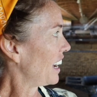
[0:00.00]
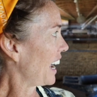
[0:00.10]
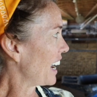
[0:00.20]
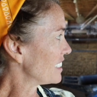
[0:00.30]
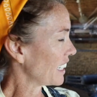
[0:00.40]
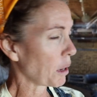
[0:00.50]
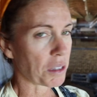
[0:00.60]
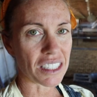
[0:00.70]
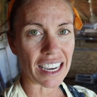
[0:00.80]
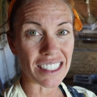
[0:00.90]
I had to lamb
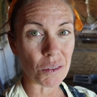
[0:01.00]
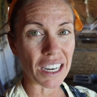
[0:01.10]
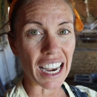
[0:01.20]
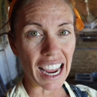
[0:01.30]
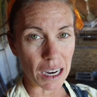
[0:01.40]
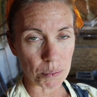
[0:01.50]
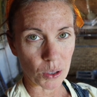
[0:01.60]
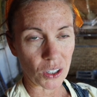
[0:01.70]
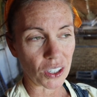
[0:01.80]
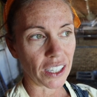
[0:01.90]
these guys out in
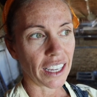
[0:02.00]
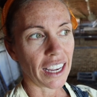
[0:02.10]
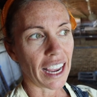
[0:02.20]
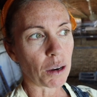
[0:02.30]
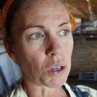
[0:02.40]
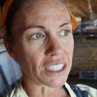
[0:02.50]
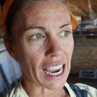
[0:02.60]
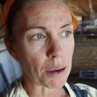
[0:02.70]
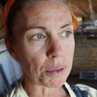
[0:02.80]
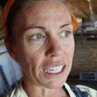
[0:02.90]
April. And what's
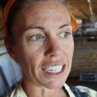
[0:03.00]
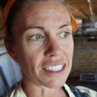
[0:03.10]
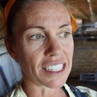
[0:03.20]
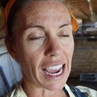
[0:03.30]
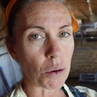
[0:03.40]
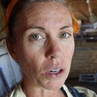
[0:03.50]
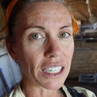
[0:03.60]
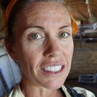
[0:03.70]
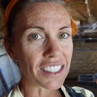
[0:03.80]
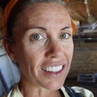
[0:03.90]
happening is now
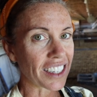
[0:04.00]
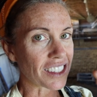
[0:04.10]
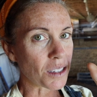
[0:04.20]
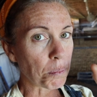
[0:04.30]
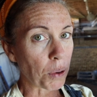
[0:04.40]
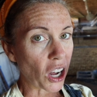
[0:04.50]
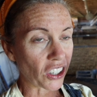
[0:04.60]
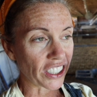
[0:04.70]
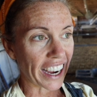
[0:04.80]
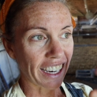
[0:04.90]
we're into this
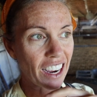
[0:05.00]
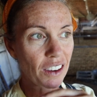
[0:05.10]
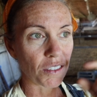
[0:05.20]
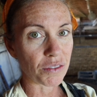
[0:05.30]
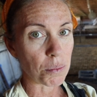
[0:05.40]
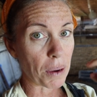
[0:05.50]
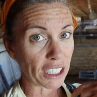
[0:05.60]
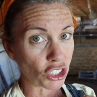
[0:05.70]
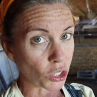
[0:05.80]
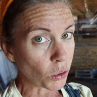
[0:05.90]
bottleneck of
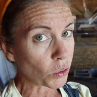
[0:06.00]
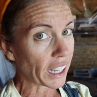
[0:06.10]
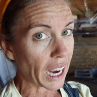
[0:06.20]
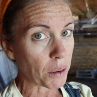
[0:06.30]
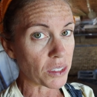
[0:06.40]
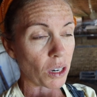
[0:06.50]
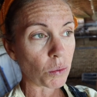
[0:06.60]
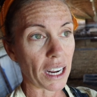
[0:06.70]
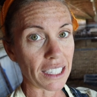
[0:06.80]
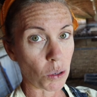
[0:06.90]
my June lambs are
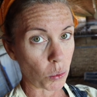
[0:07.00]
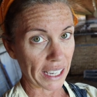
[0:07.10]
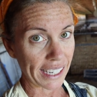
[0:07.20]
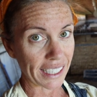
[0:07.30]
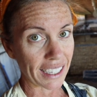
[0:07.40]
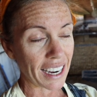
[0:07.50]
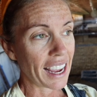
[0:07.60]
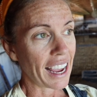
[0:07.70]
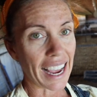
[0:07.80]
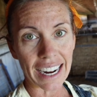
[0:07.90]
ready to wean
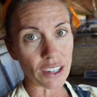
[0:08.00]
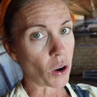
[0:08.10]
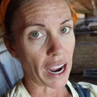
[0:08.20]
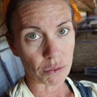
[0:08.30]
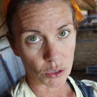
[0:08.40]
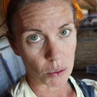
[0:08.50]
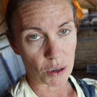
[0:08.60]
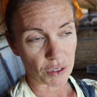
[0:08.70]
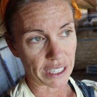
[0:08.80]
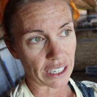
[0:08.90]
and I don't have room
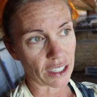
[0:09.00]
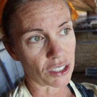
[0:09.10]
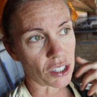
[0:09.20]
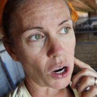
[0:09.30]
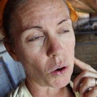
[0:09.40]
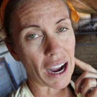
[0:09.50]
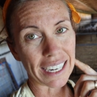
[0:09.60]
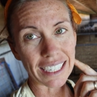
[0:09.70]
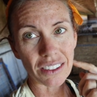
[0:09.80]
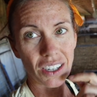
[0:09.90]
over here. So
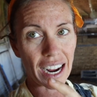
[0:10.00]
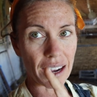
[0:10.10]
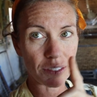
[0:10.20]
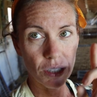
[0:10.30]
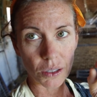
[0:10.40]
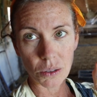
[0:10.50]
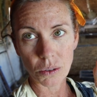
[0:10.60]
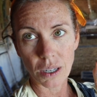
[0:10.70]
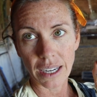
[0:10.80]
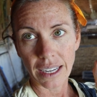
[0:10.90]
I either have to